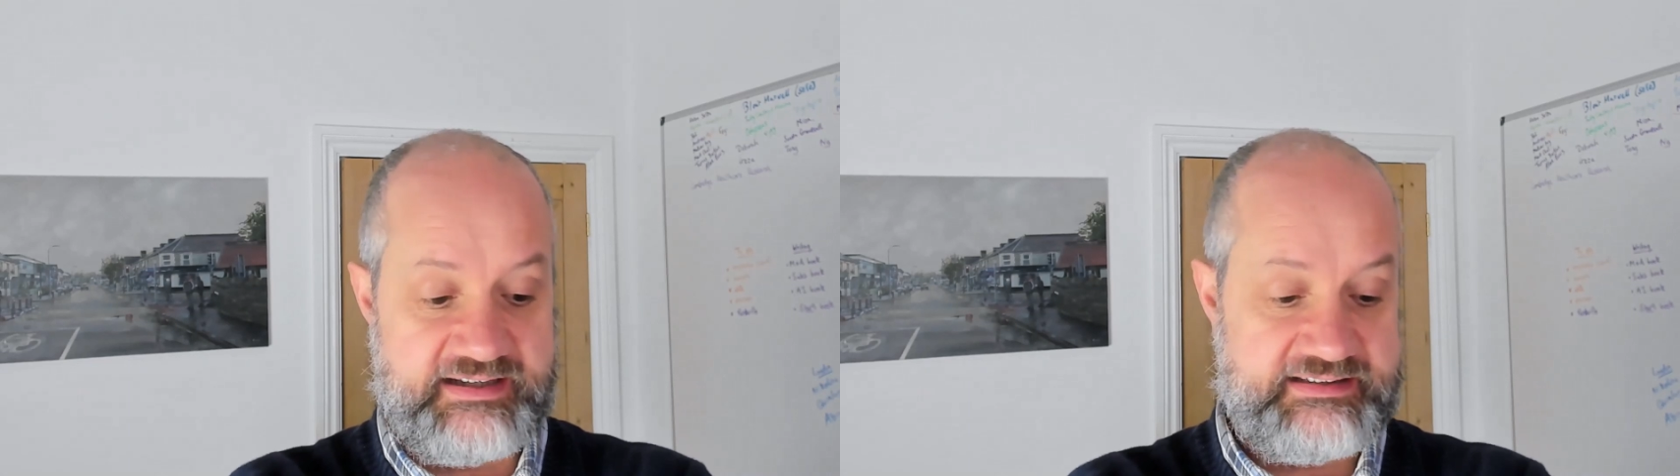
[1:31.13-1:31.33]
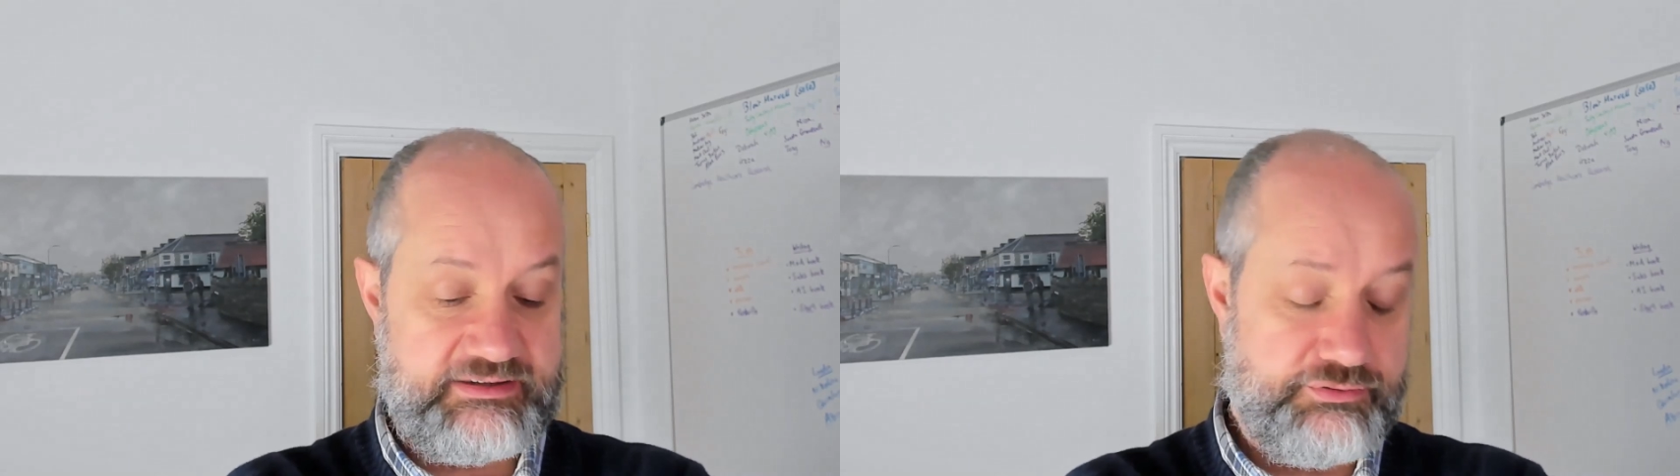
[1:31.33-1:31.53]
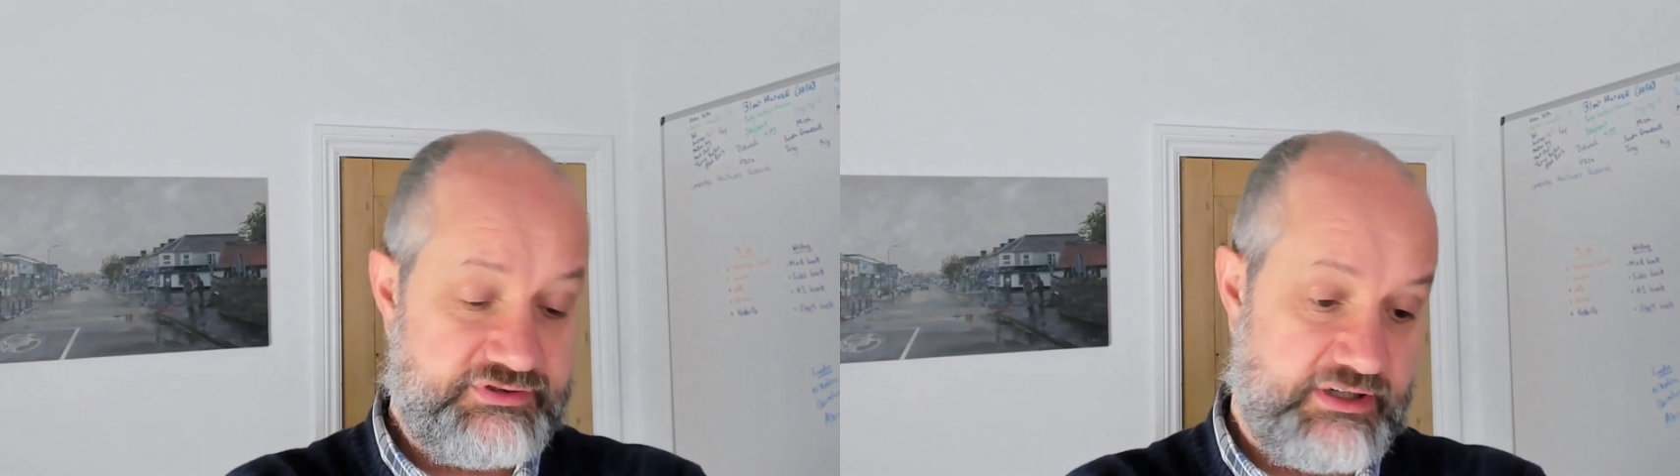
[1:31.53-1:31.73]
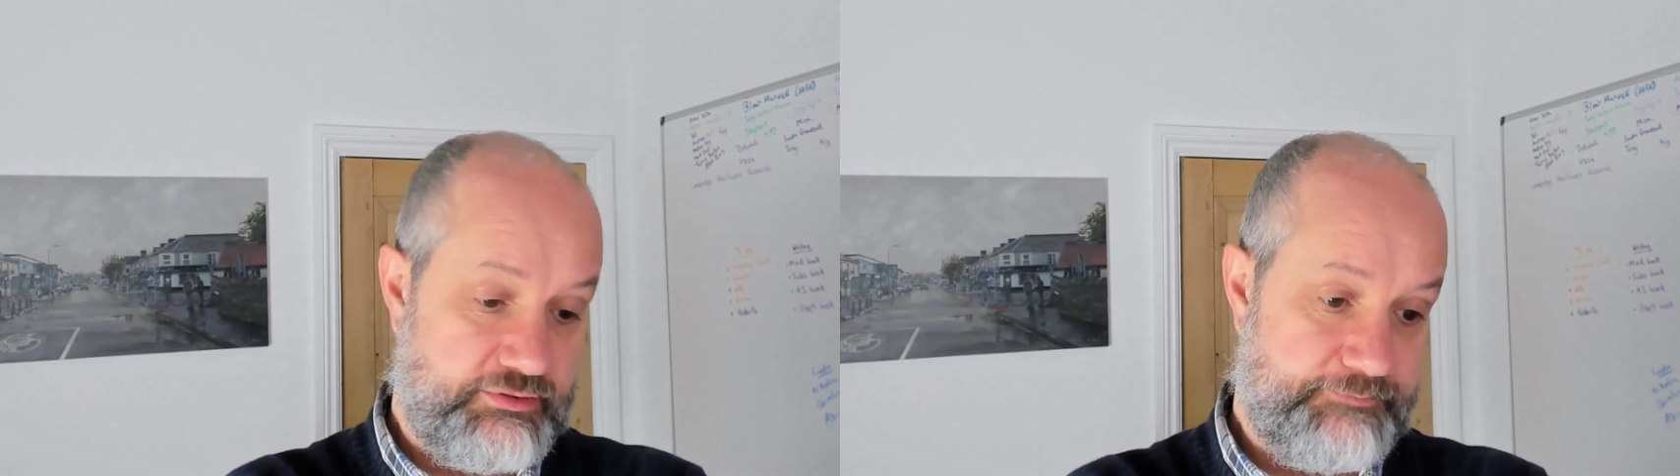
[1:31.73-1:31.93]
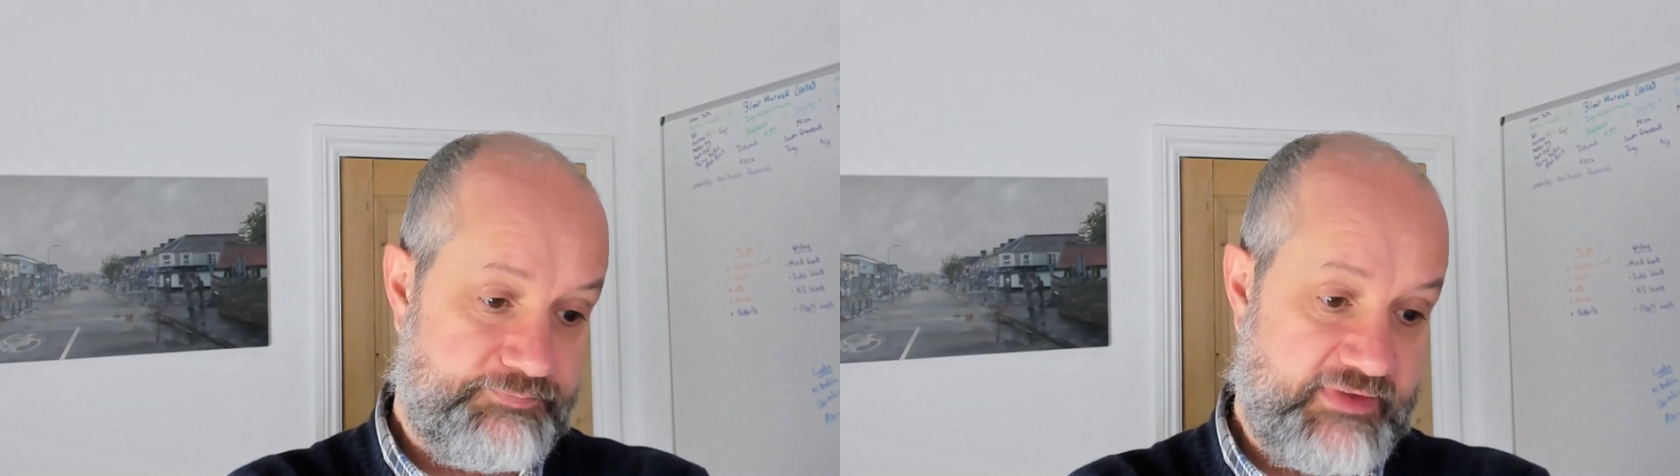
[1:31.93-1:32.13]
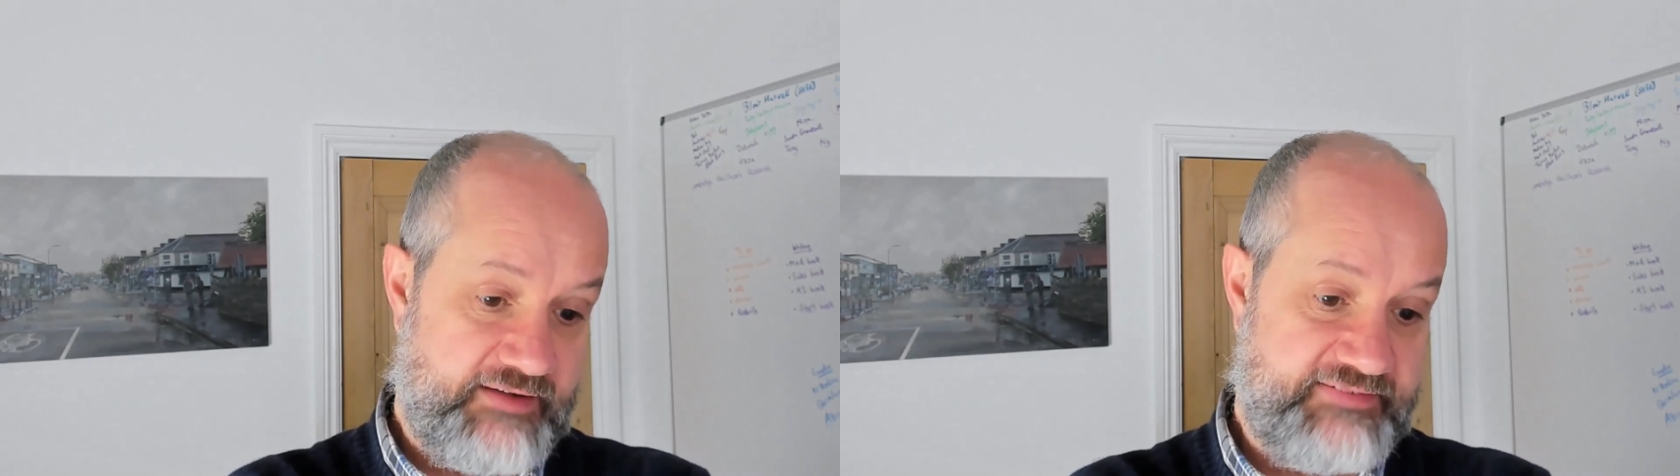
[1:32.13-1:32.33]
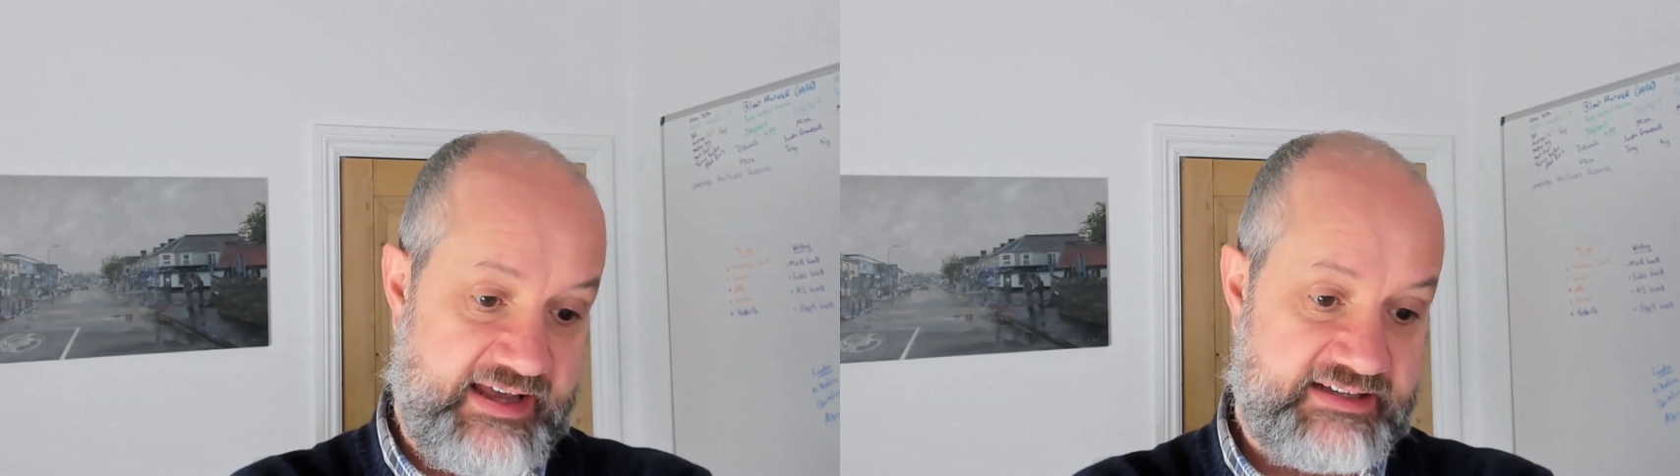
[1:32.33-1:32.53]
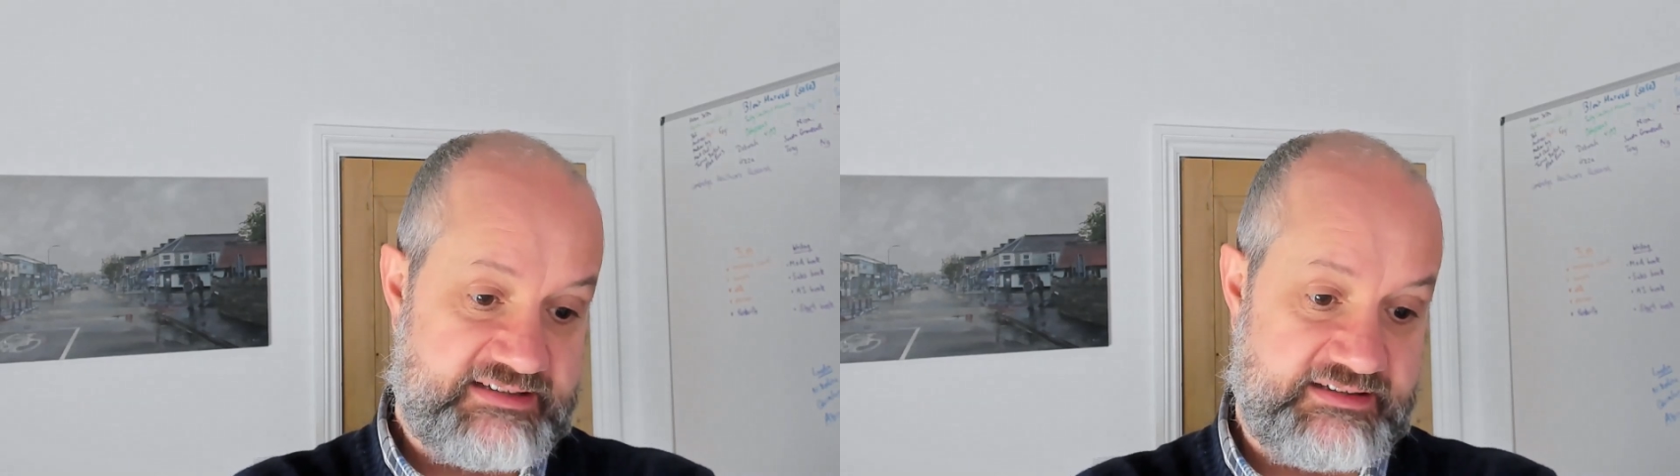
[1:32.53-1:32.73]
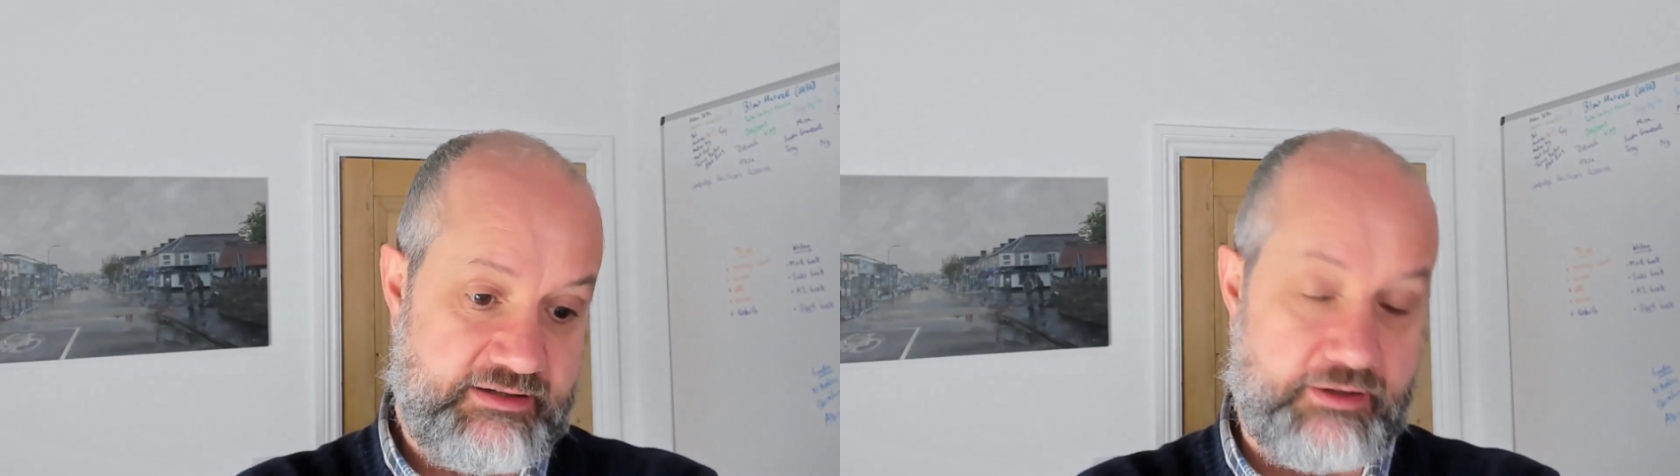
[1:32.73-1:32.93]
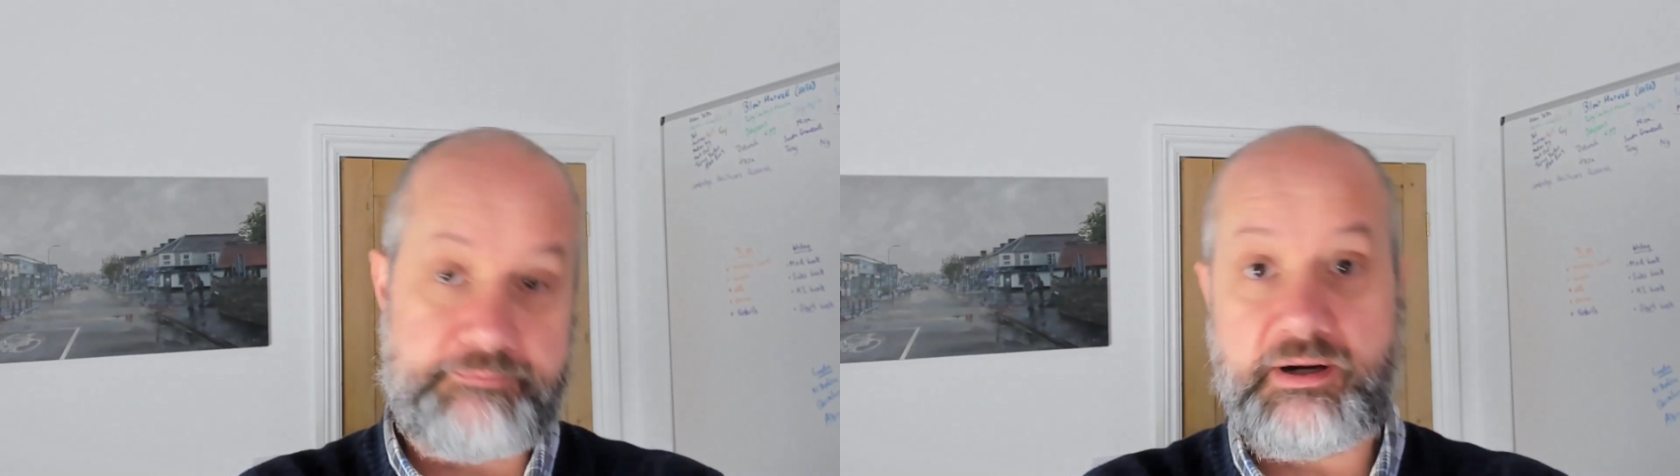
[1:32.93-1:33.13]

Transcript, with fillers: And it also affects, you know,